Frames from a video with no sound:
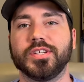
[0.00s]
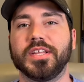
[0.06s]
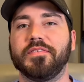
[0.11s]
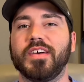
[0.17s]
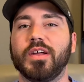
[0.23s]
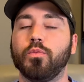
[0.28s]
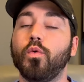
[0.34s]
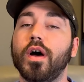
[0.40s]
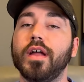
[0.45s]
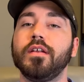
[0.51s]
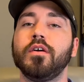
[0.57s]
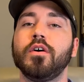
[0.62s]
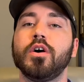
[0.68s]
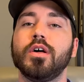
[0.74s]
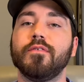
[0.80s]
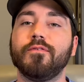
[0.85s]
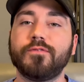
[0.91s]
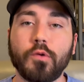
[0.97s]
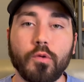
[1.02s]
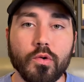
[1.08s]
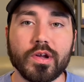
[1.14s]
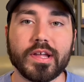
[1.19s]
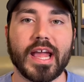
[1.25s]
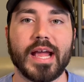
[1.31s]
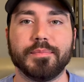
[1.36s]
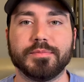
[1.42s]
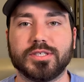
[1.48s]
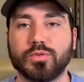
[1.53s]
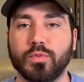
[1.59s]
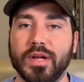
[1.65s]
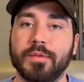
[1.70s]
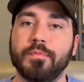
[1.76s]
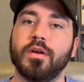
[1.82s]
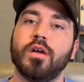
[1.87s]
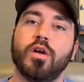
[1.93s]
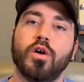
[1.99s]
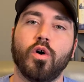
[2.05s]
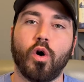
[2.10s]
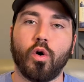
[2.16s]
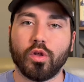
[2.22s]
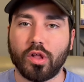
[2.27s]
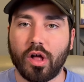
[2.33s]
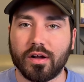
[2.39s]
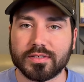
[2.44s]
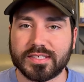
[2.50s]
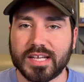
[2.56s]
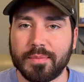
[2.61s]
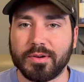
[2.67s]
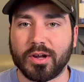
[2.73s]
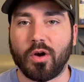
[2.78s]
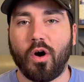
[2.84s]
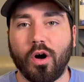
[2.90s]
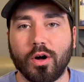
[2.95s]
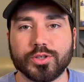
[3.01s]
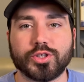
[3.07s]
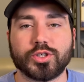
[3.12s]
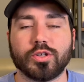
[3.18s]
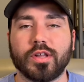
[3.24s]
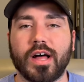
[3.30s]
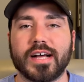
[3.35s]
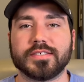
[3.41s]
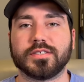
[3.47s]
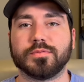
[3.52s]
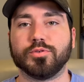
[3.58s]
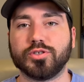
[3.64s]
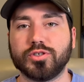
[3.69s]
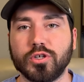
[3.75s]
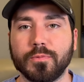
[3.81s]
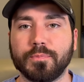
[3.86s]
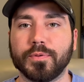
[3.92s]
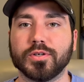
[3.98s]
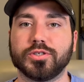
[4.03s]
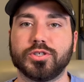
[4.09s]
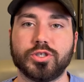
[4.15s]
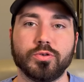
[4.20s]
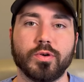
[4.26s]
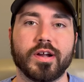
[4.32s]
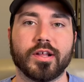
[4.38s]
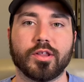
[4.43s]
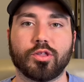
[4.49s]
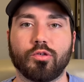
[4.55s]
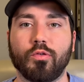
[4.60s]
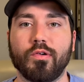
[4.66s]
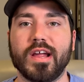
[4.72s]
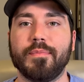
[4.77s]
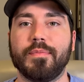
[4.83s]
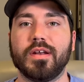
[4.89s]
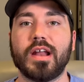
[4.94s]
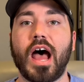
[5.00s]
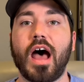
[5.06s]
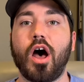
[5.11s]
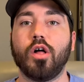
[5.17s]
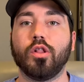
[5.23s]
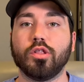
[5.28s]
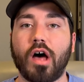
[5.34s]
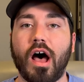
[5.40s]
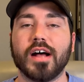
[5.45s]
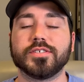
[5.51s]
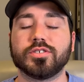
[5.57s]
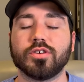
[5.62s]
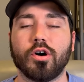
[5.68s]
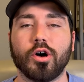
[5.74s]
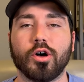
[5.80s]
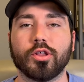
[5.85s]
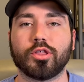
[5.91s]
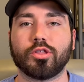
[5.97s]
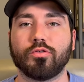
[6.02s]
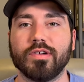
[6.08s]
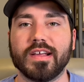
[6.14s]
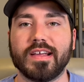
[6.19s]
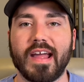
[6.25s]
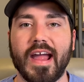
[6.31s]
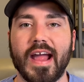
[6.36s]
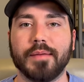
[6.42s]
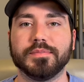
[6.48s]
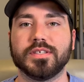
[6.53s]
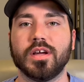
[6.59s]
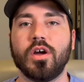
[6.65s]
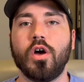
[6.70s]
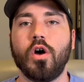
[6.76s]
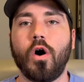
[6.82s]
They've had 1 4-game sweep a long time ago. Also lost some supers, 2 out of 3, but not lost all 3 games.